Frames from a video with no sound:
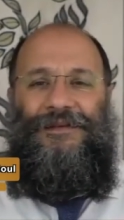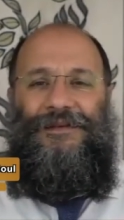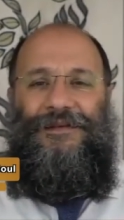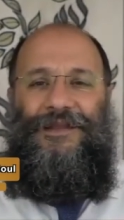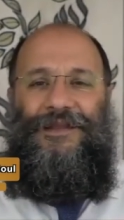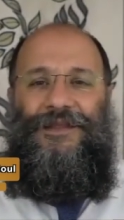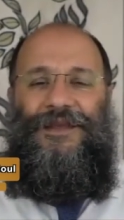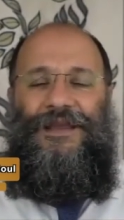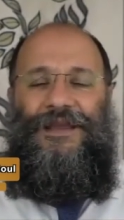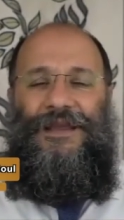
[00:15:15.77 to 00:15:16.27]

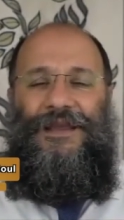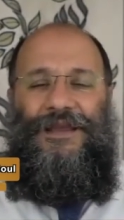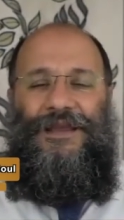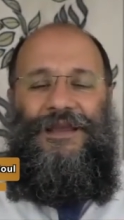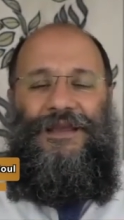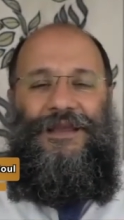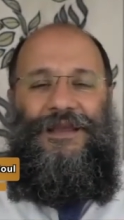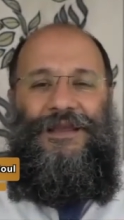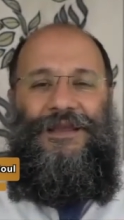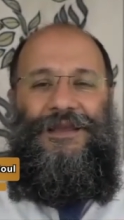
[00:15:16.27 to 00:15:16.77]

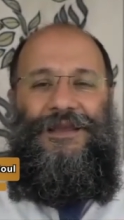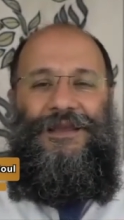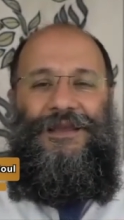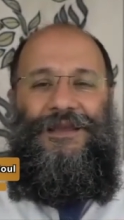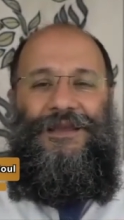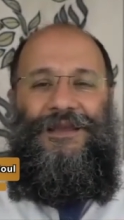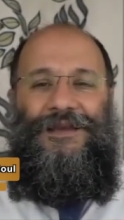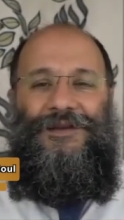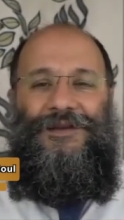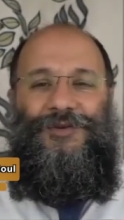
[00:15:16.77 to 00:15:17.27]
the
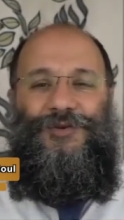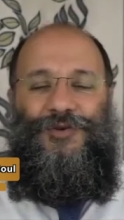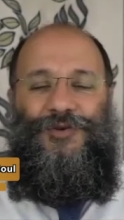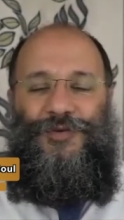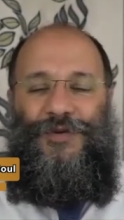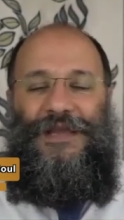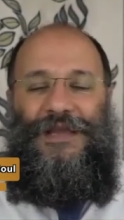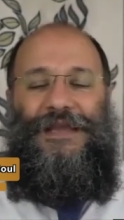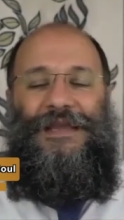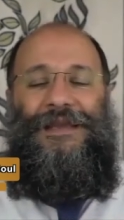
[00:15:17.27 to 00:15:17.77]

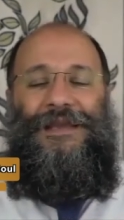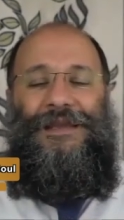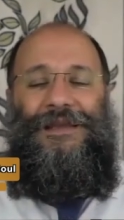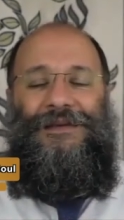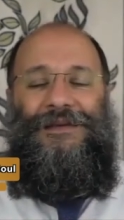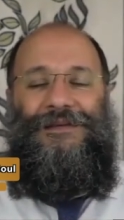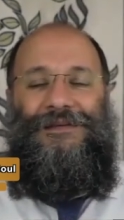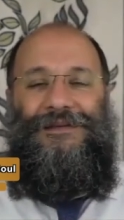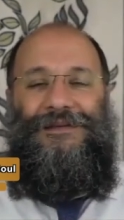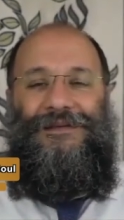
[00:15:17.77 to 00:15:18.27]

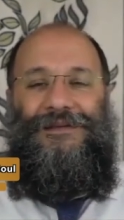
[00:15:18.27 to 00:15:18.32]
tree,